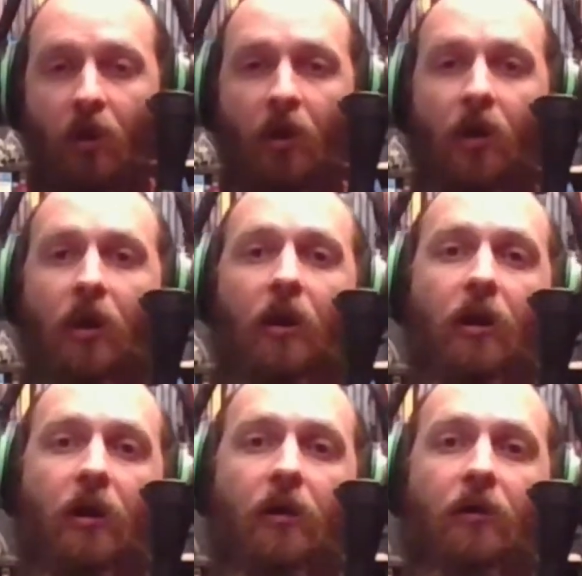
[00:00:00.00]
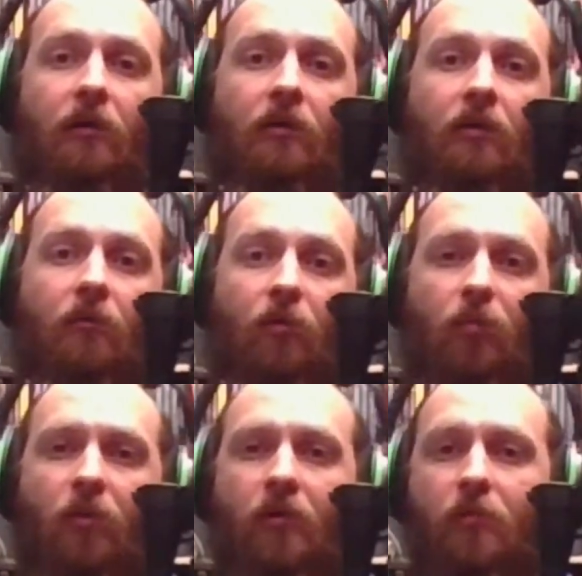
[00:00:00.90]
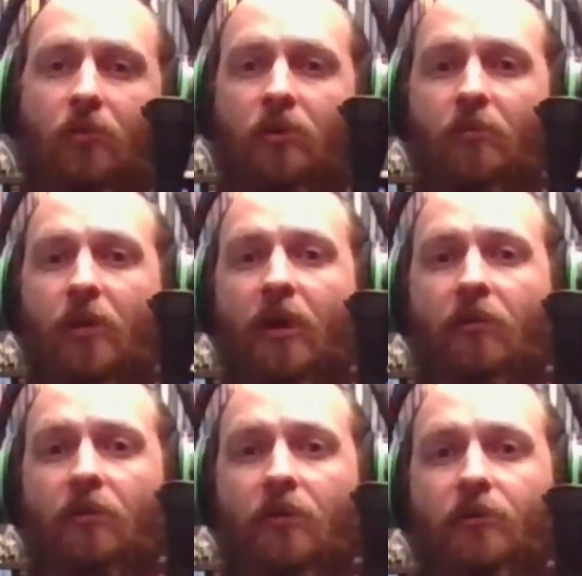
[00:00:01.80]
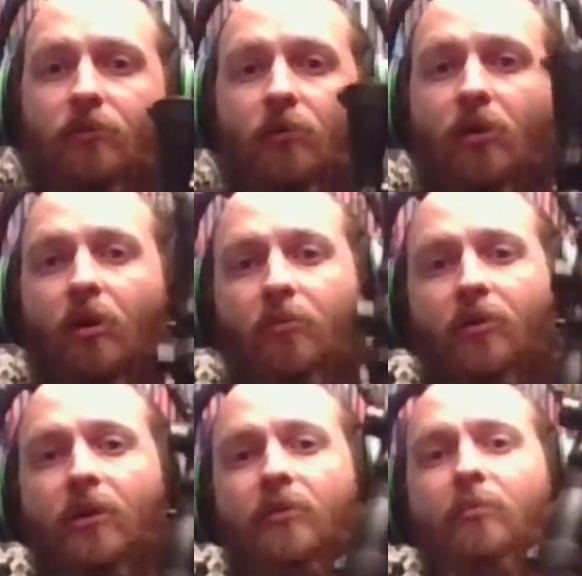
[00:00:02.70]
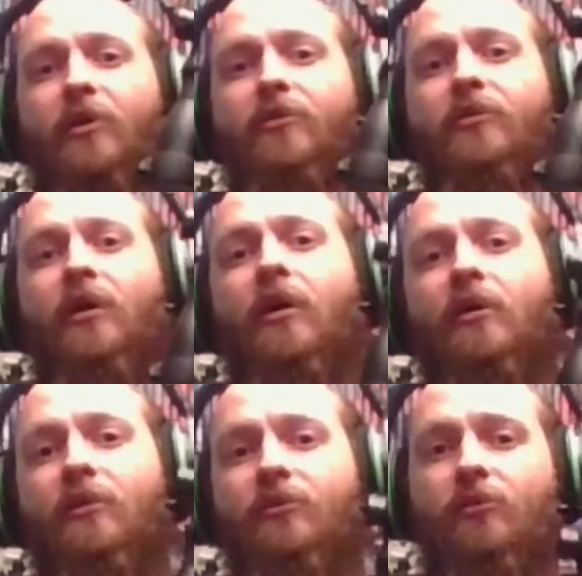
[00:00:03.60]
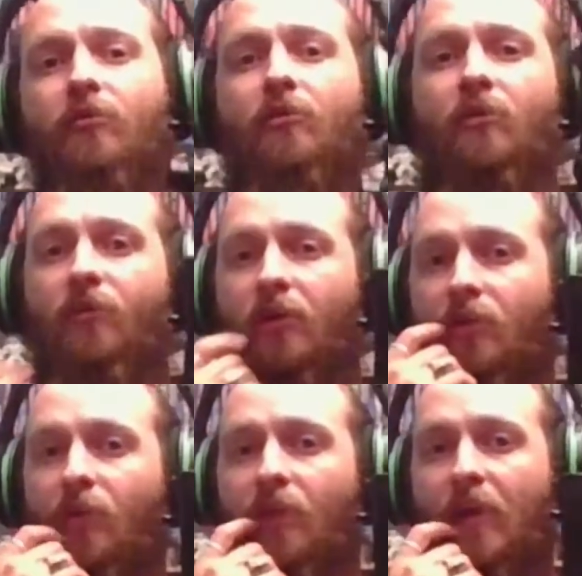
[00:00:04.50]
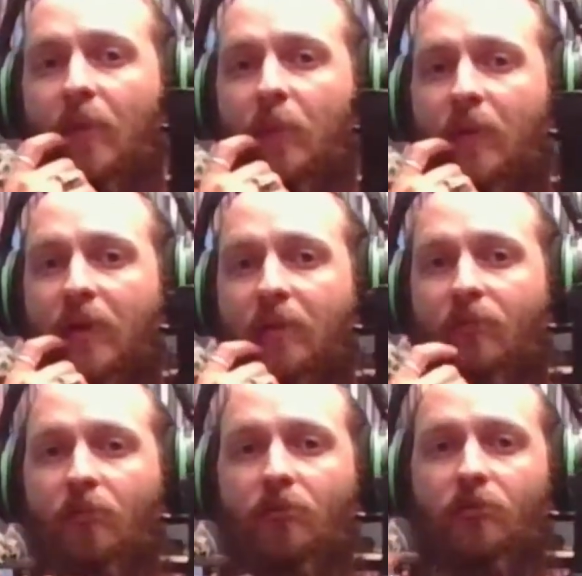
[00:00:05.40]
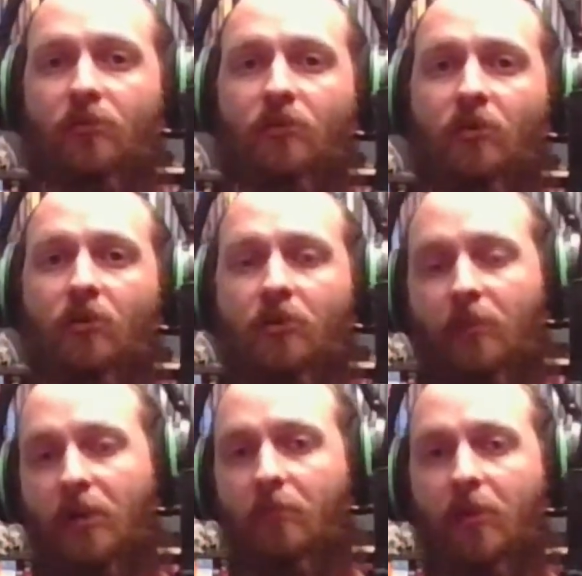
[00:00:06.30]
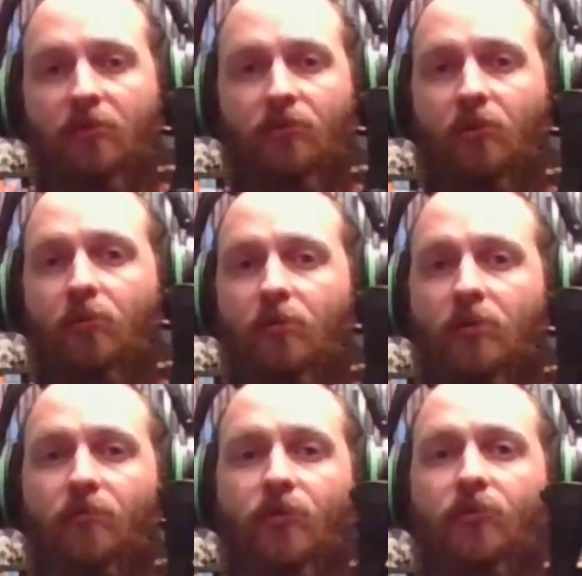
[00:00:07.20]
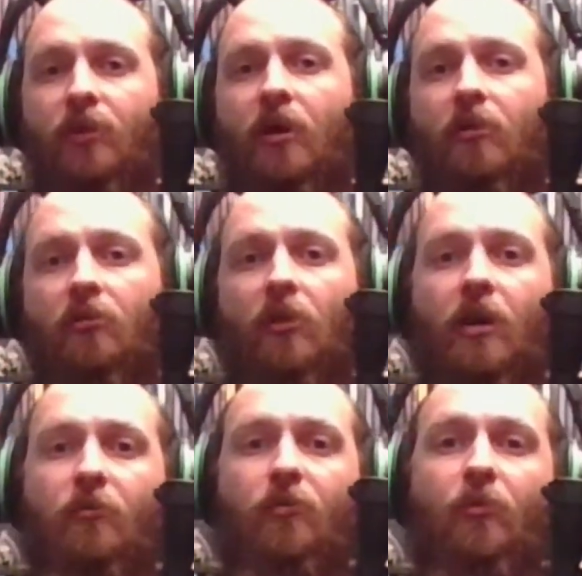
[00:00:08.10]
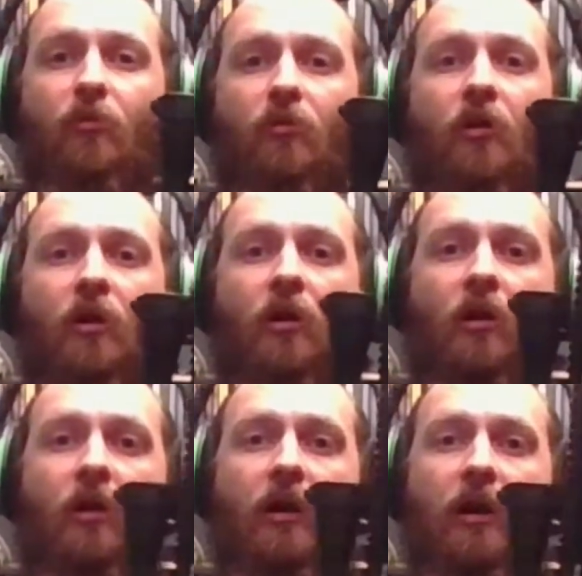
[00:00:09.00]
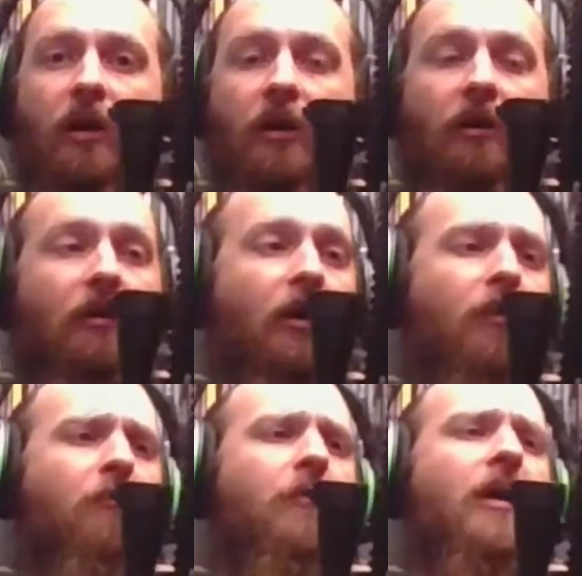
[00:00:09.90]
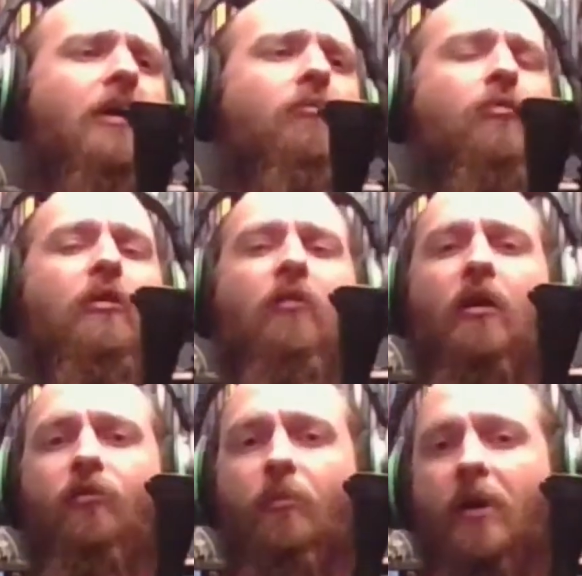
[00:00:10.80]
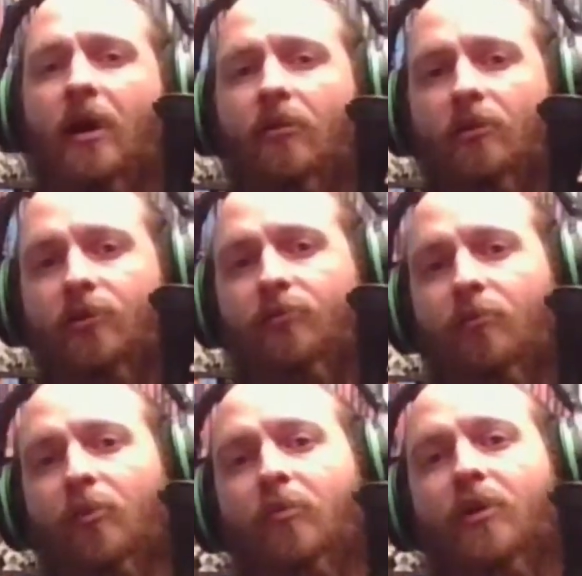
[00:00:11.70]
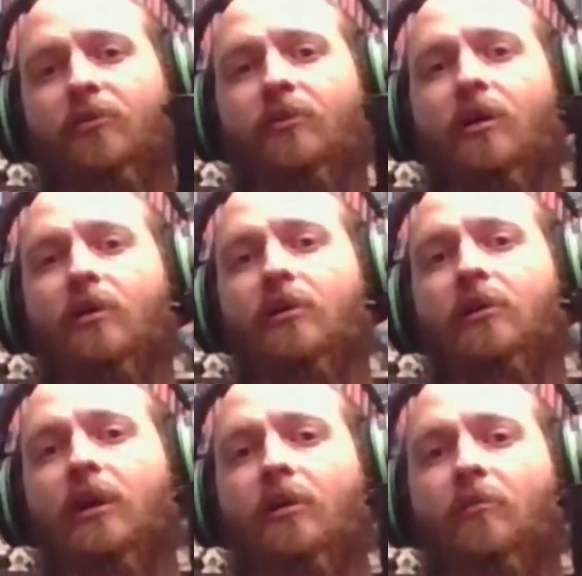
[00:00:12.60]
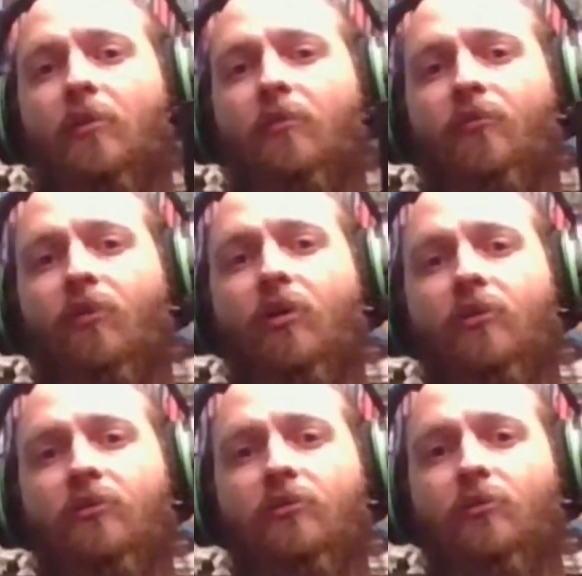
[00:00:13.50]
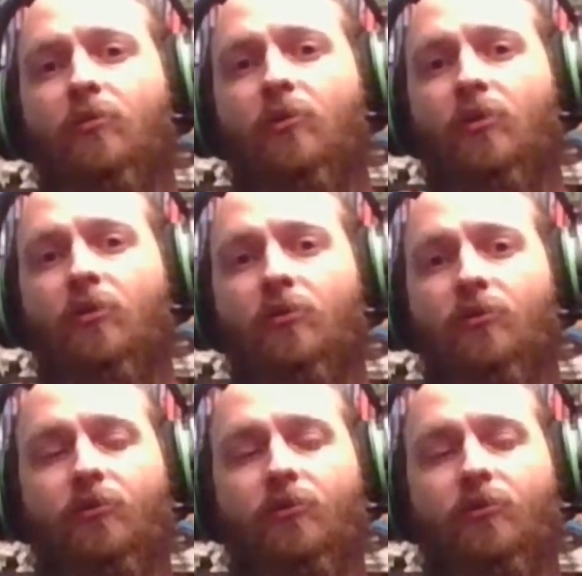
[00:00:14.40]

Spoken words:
And we'll probably upgrade the batteries. We'll upgrade the buttstock. I just don't know if I'll go to that one that I was originally talking about. I may just go to a different style collapsible, and I may reroute the batteries from the buttstock and take them up front to one of those